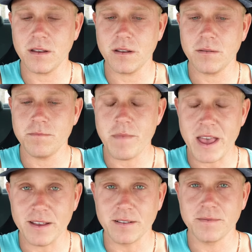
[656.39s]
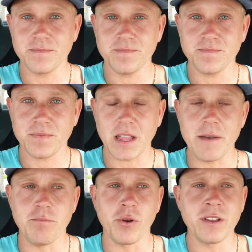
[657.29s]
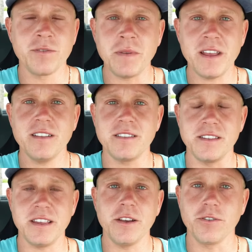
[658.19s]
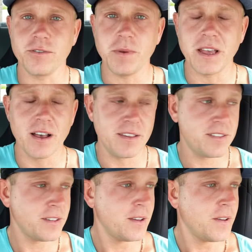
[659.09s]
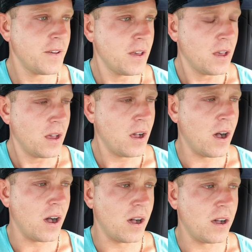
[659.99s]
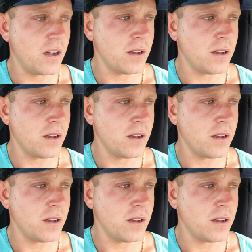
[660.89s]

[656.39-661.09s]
man, it brings me to tears because I